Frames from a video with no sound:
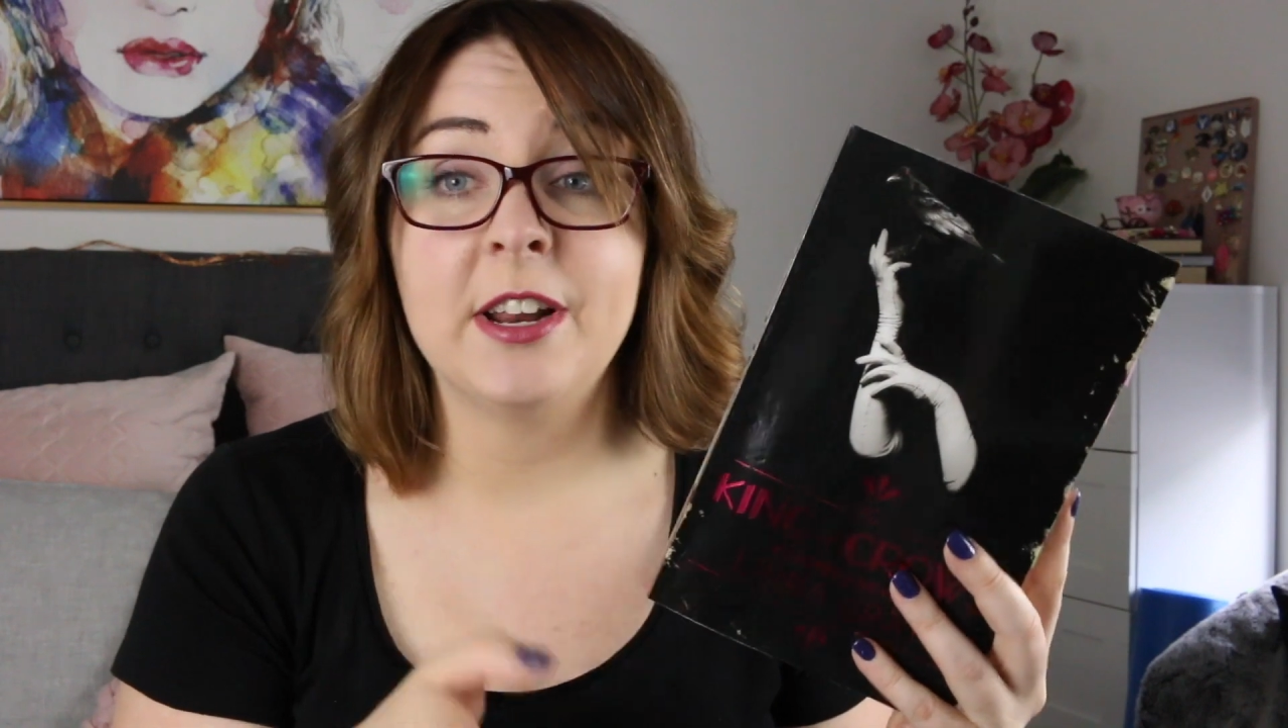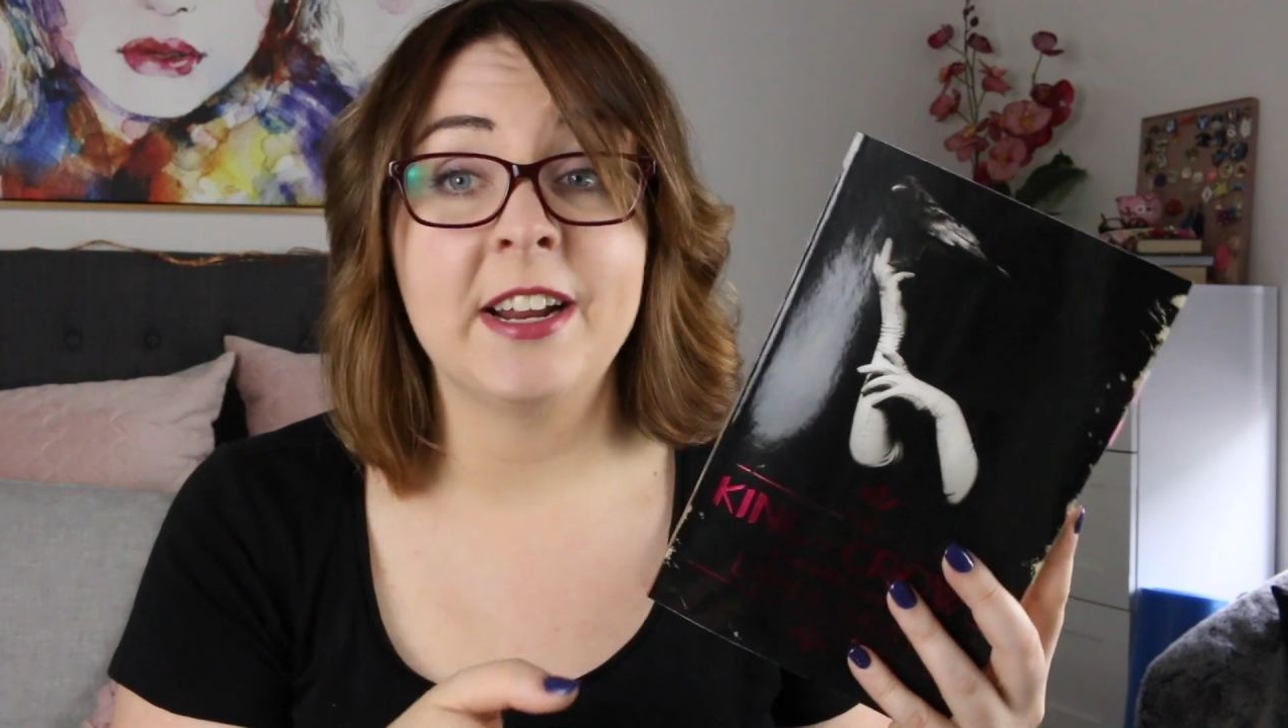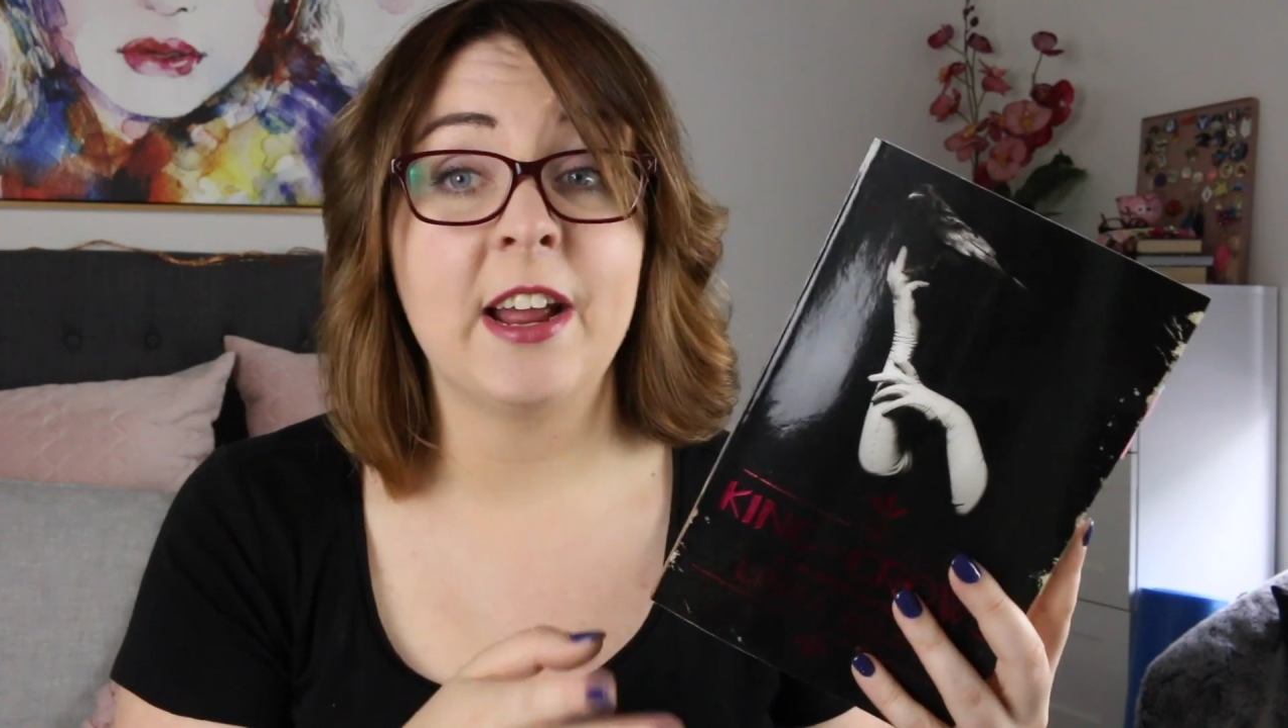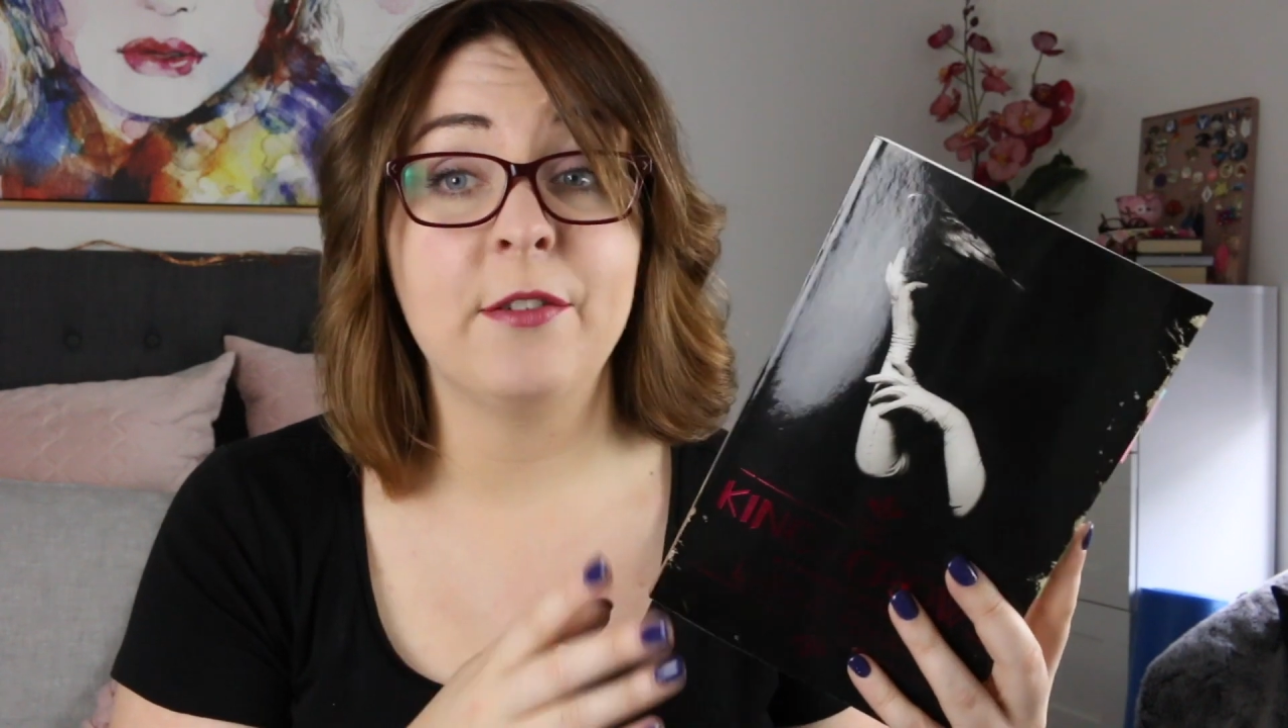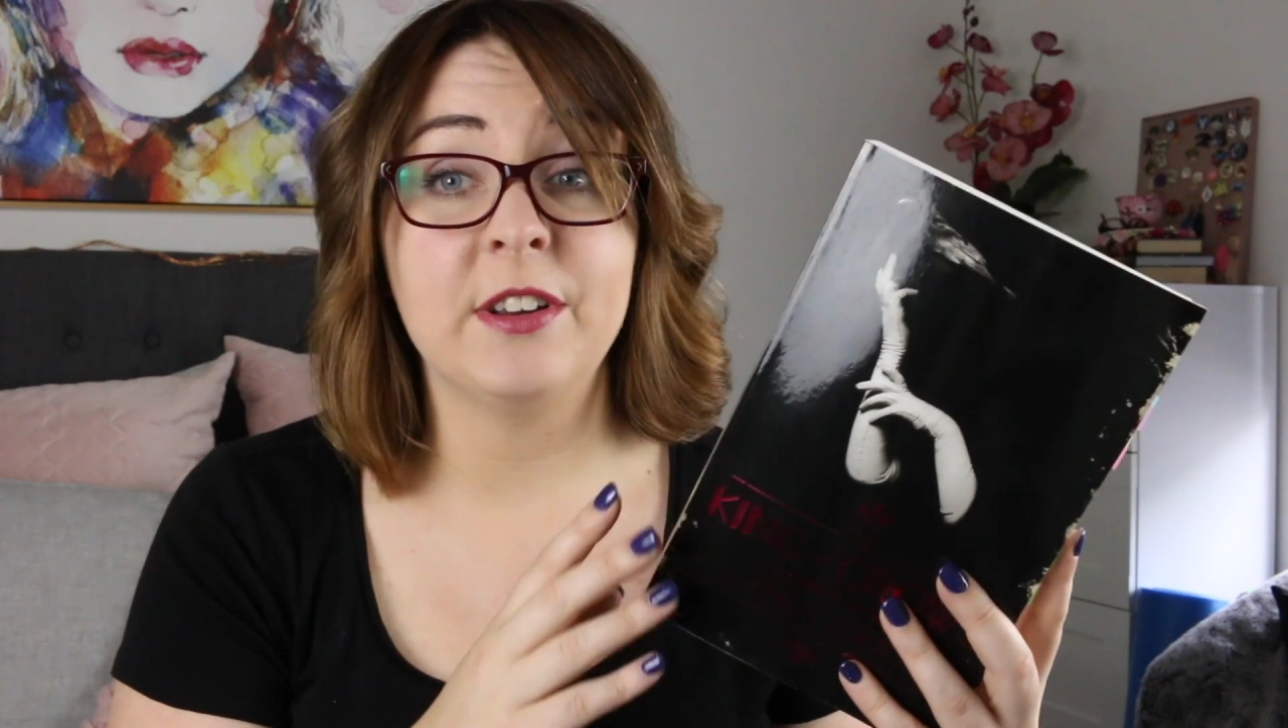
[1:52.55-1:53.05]
I
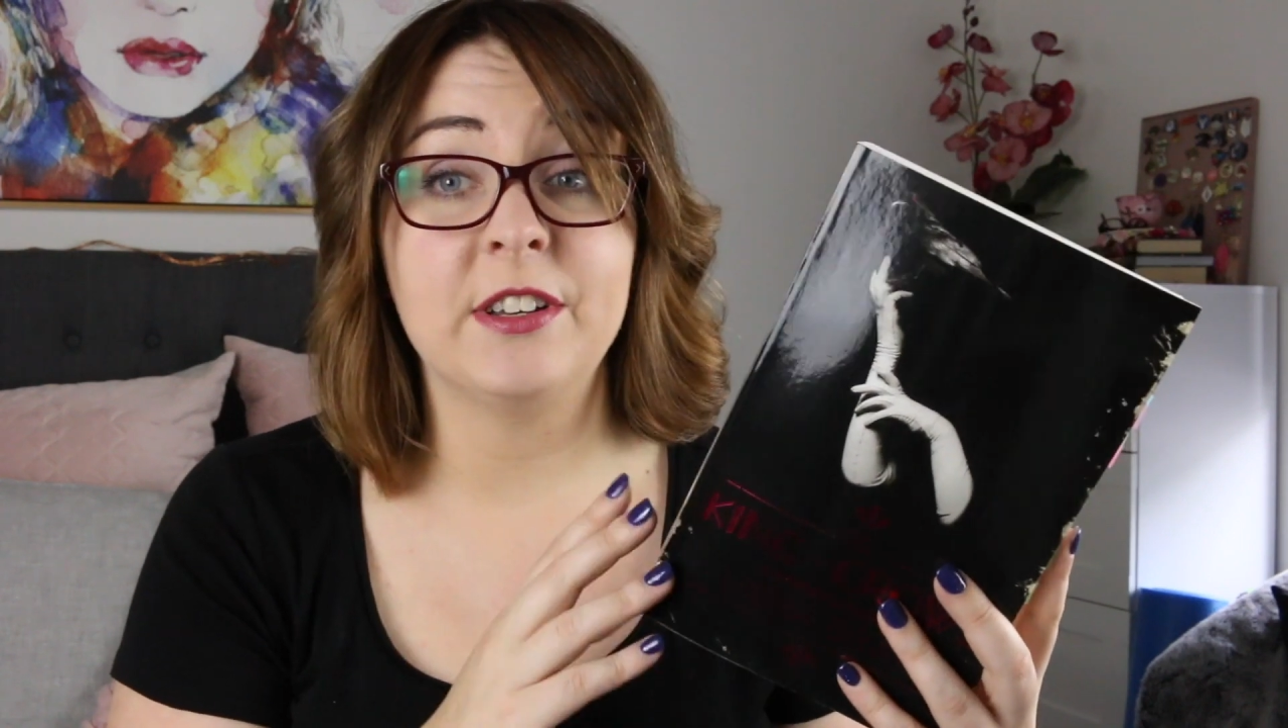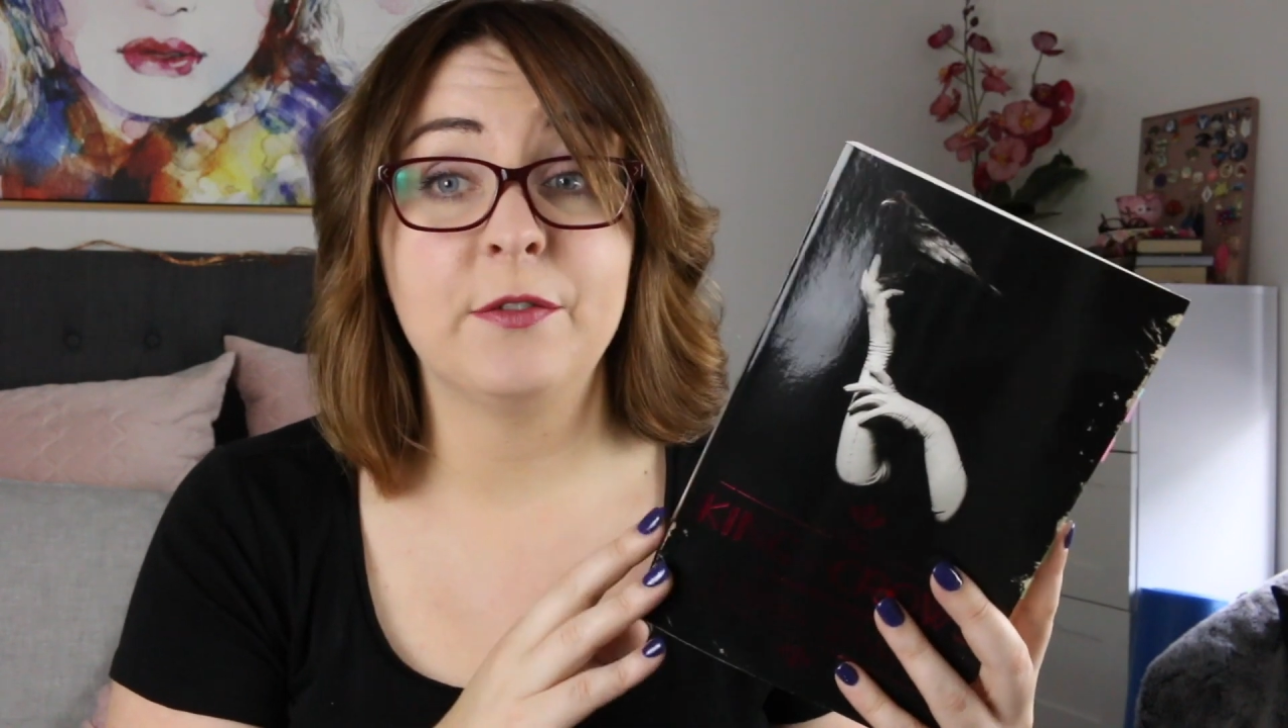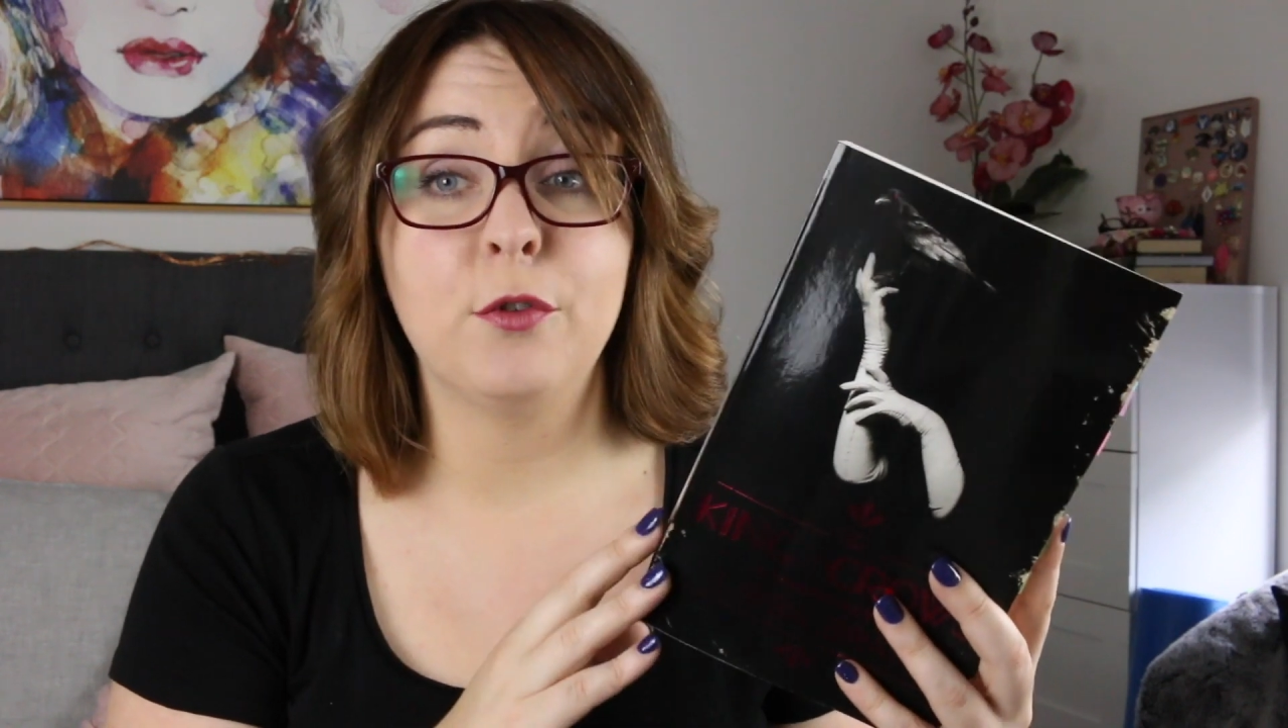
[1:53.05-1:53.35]
gave it